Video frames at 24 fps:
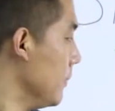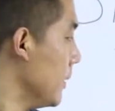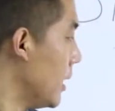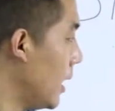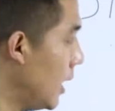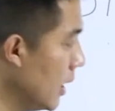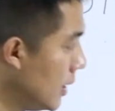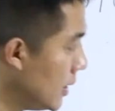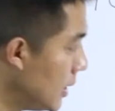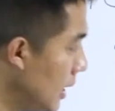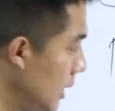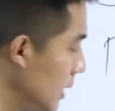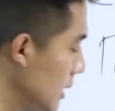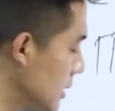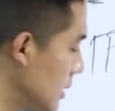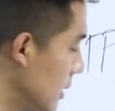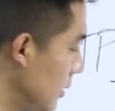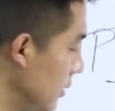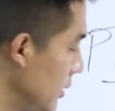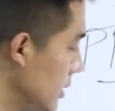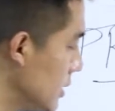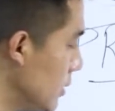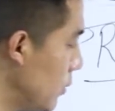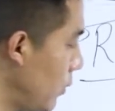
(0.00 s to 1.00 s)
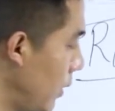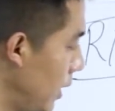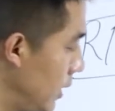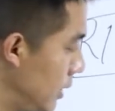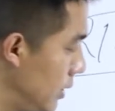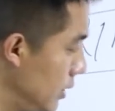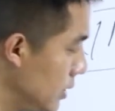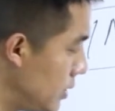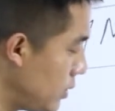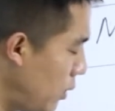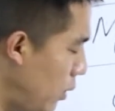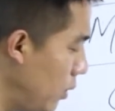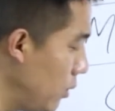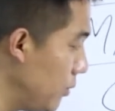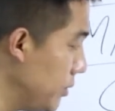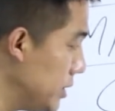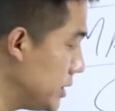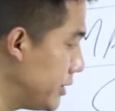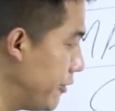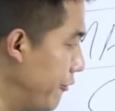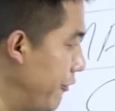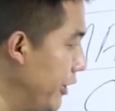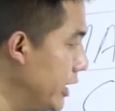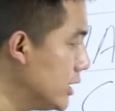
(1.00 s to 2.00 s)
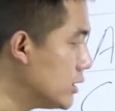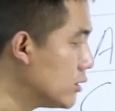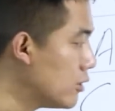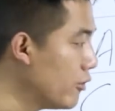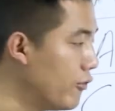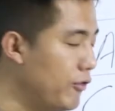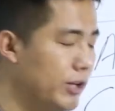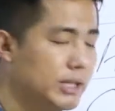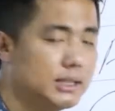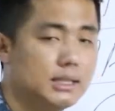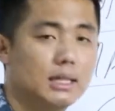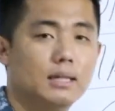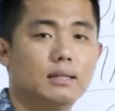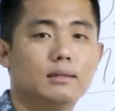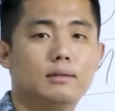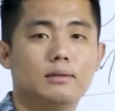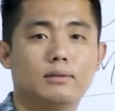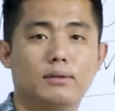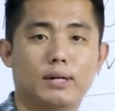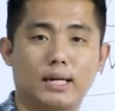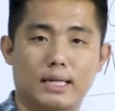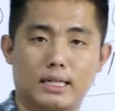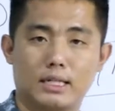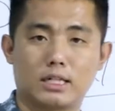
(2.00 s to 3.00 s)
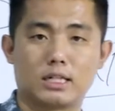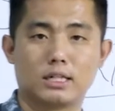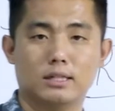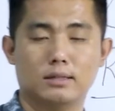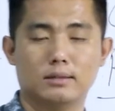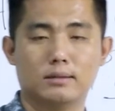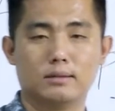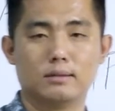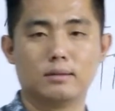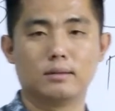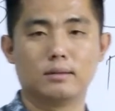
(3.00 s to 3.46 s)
and that is the reason why there is always face-to-face interaction.